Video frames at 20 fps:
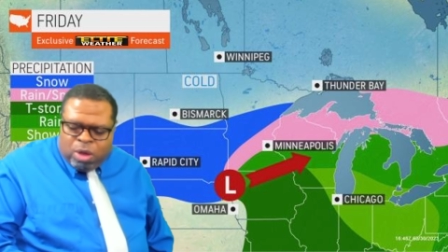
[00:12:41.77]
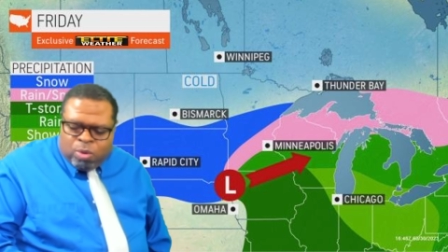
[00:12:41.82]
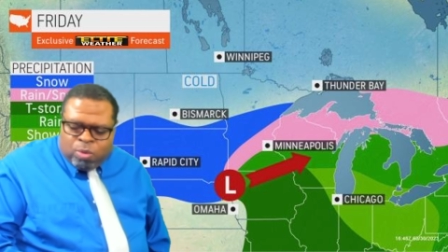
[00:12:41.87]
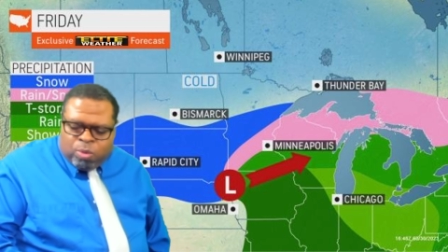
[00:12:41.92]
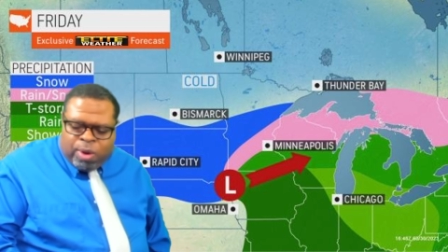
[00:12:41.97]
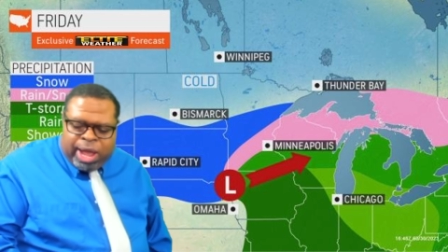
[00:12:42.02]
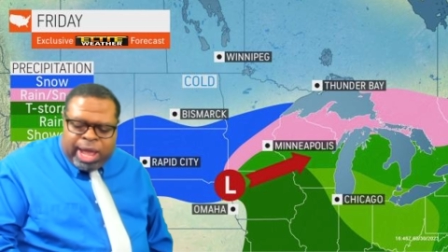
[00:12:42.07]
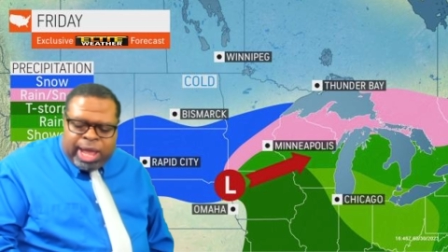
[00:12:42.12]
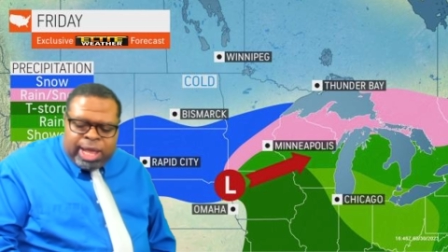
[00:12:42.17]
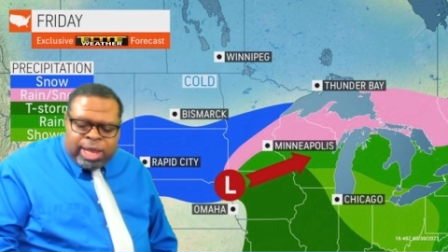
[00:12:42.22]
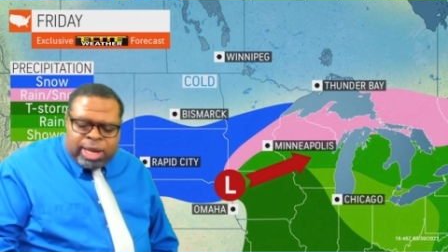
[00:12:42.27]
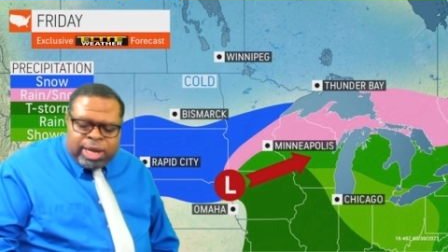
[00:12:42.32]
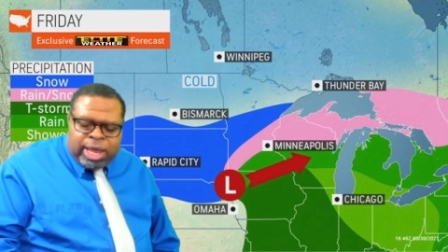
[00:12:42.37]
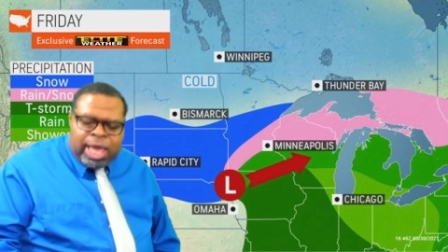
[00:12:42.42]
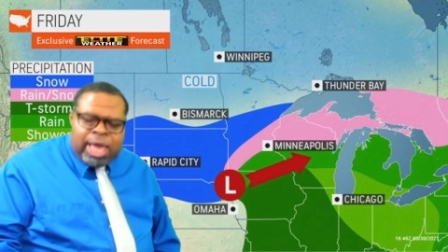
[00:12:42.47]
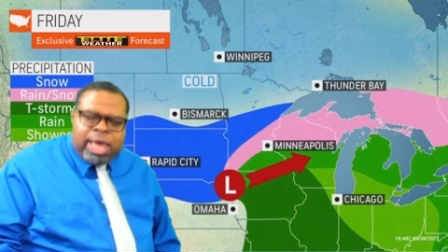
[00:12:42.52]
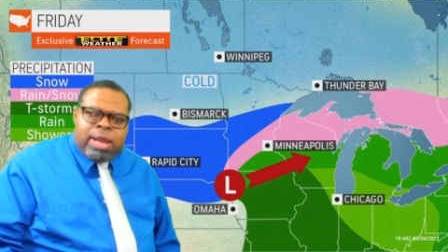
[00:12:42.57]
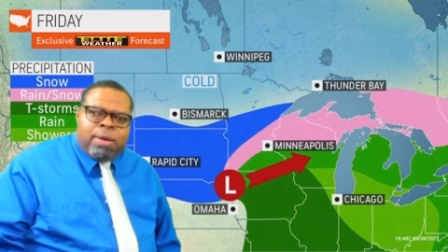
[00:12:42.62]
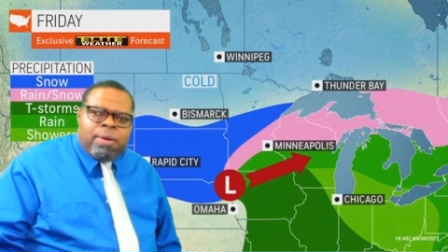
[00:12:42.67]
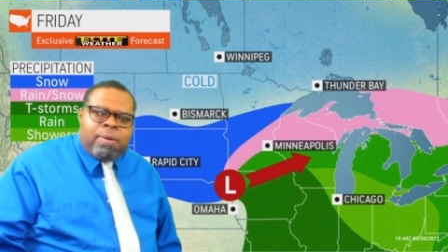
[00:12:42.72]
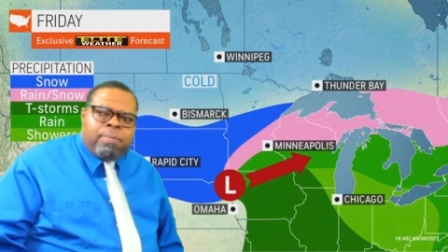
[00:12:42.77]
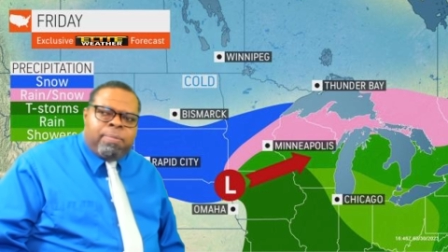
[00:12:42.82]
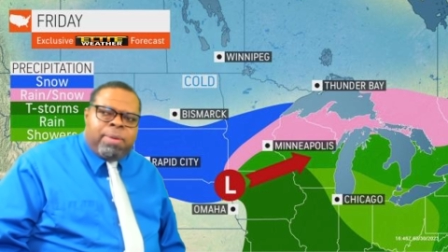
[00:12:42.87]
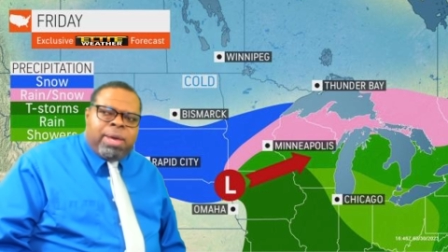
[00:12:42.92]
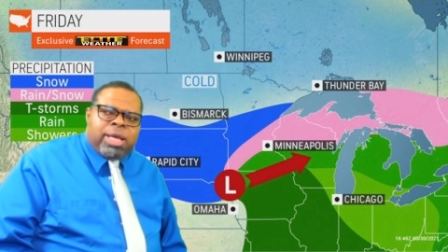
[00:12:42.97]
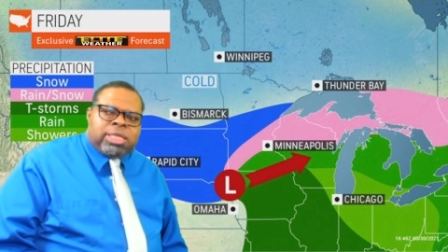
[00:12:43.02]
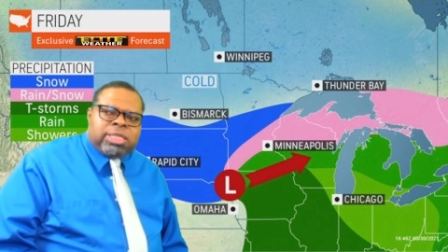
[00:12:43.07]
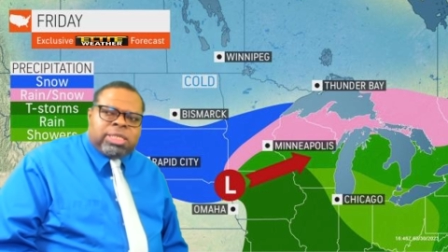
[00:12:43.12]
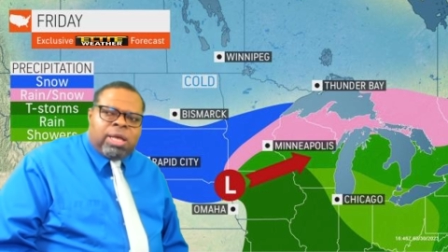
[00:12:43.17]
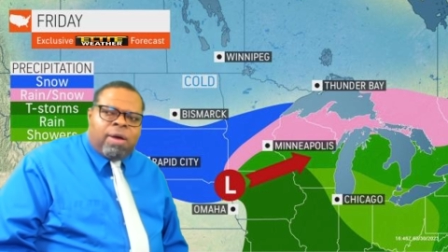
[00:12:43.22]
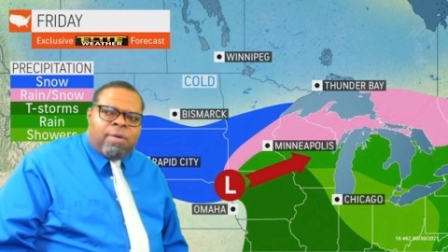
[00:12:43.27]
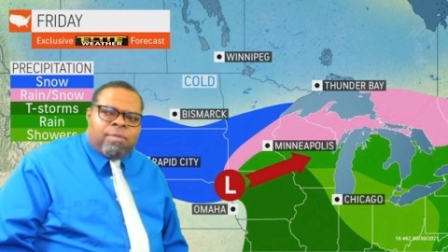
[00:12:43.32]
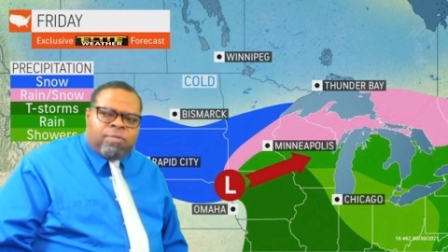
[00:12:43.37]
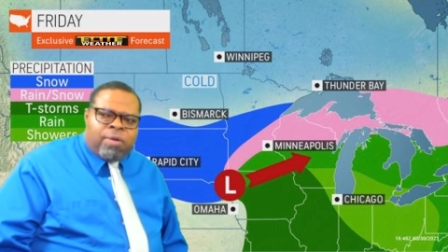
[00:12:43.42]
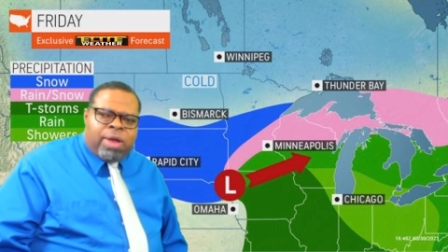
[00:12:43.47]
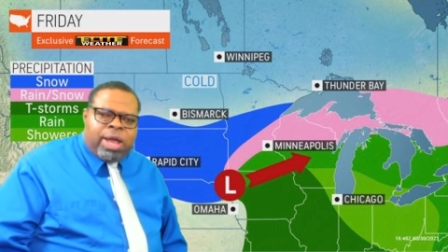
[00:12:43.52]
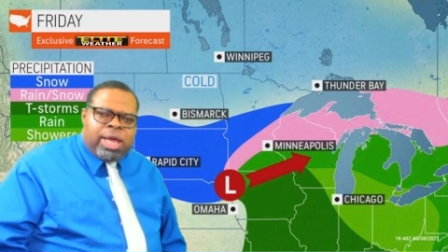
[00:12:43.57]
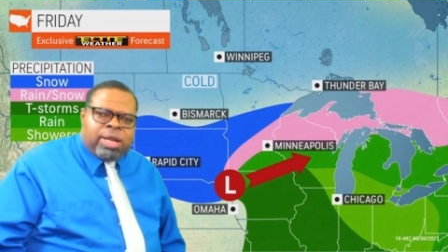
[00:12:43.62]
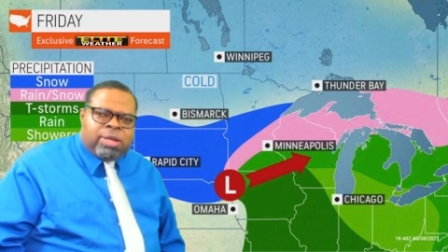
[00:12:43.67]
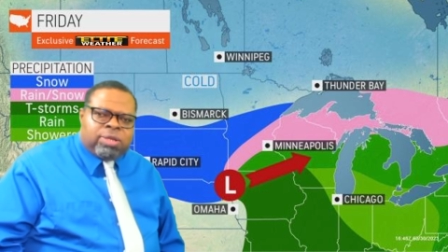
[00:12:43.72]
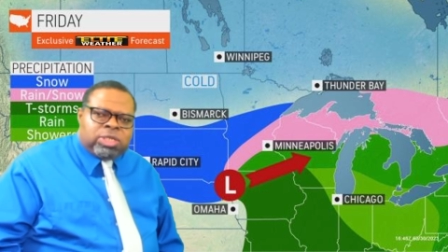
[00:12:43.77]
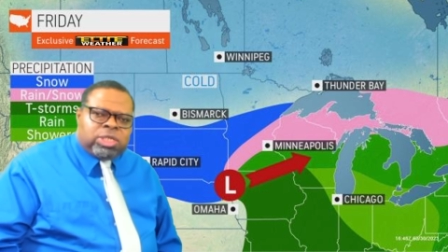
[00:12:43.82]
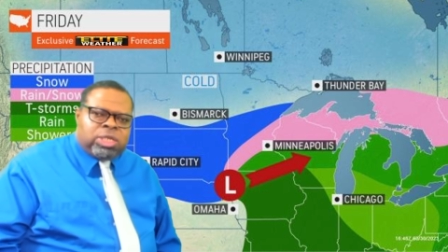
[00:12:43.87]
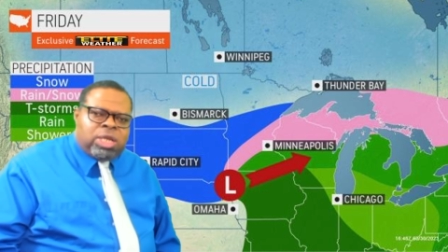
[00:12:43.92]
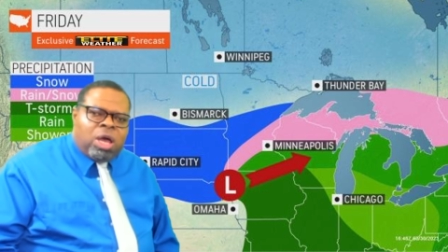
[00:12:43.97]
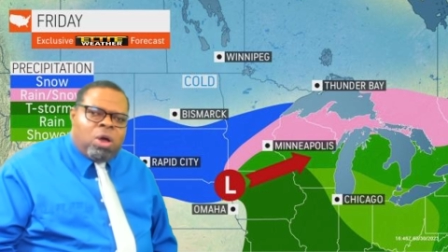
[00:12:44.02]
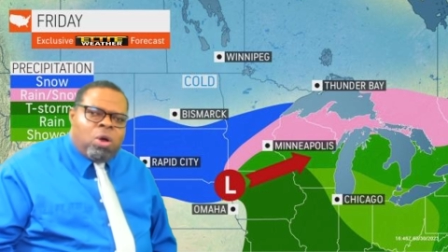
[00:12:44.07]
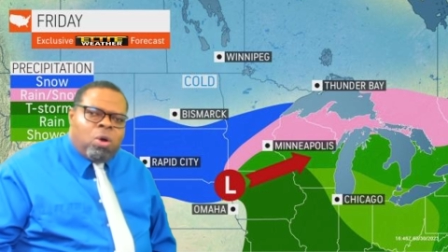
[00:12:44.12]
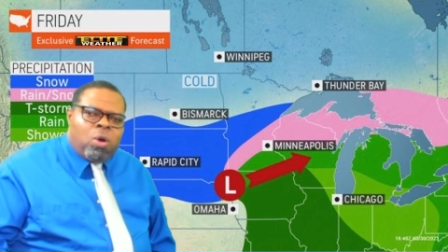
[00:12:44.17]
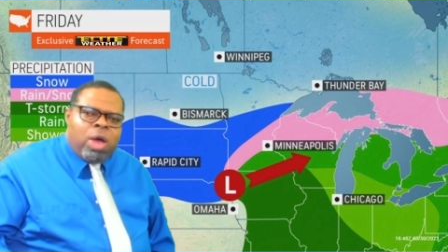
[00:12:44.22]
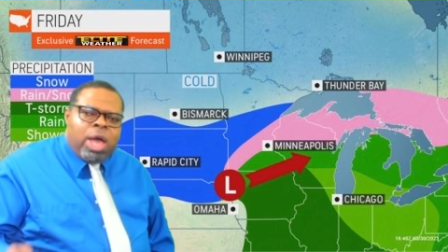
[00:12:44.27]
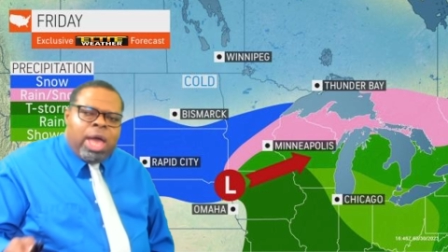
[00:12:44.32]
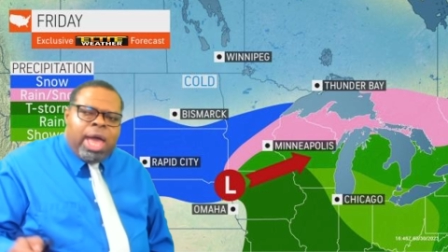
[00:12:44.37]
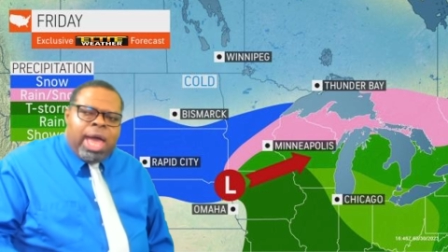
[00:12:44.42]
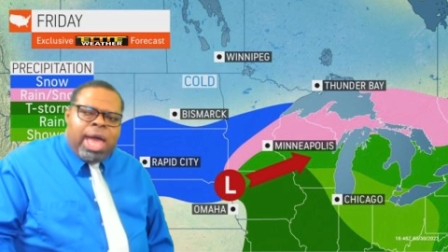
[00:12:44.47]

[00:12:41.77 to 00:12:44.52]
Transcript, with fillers: rain and a mix of rain and snow